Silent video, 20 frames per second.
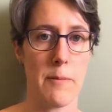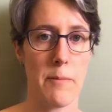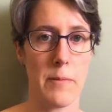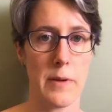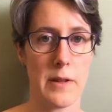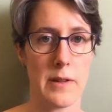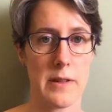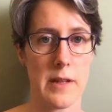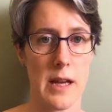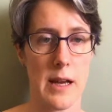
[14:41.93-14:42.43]

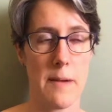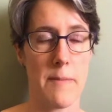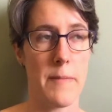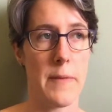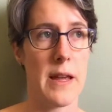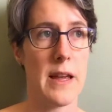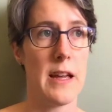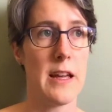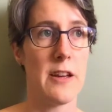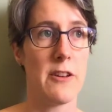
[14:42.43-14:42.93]
But
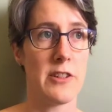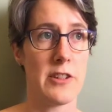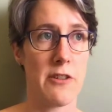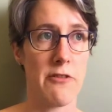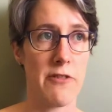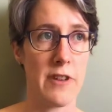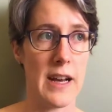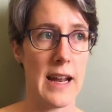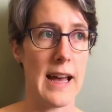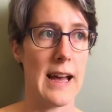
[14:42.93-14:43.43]
so for
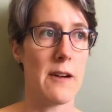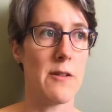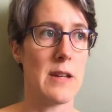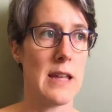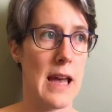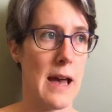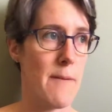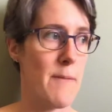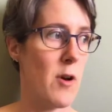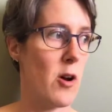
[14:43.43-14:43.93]
now,
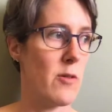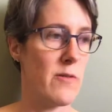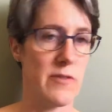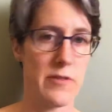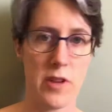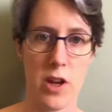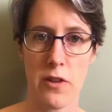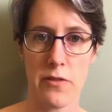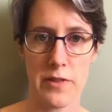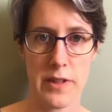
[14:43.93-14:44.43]
yeah,
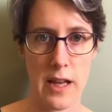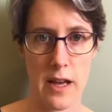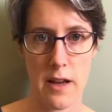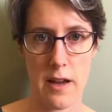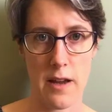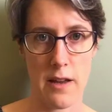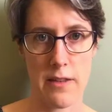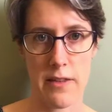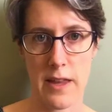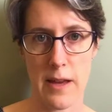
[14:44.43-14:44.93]
Offset
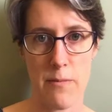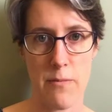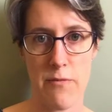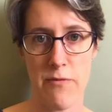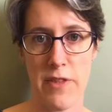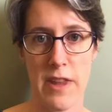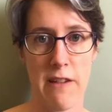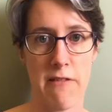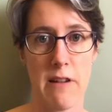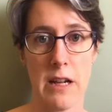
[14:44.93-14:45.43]
Earth,
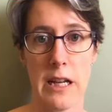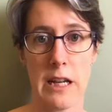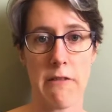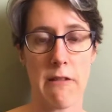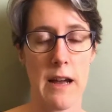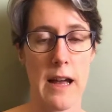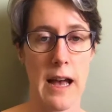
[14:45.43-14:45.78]
they're really great.